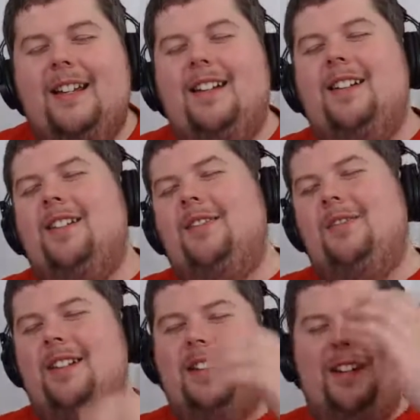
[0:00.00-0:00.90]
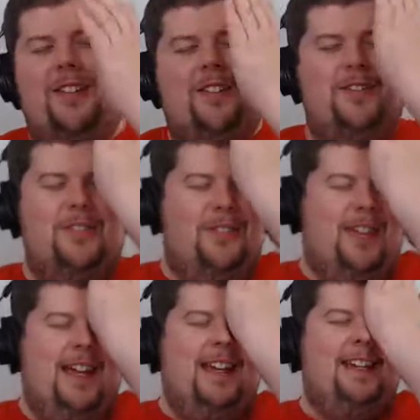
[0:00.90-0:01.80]
Oh no! You
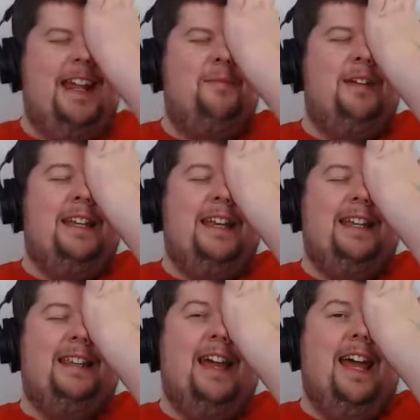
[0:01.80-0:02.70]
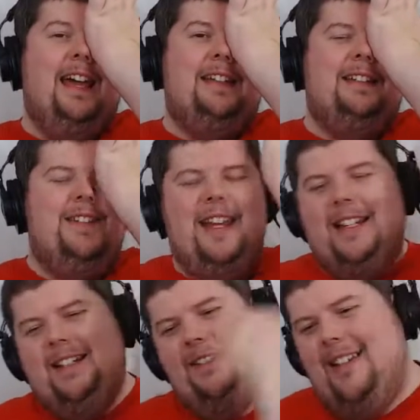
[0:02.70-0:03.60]
can't name a kid that. You can't
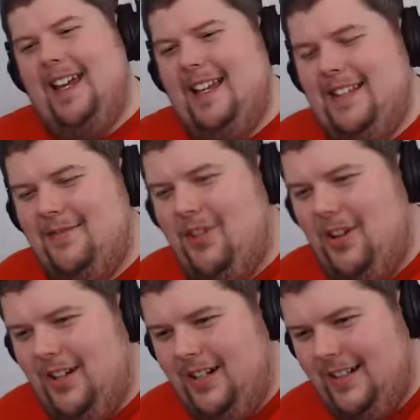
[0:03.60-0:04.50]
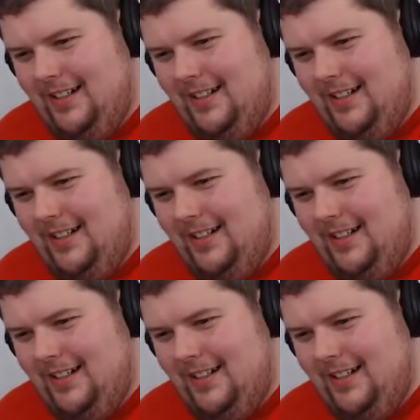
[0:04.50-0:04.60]
do that. That's wrong.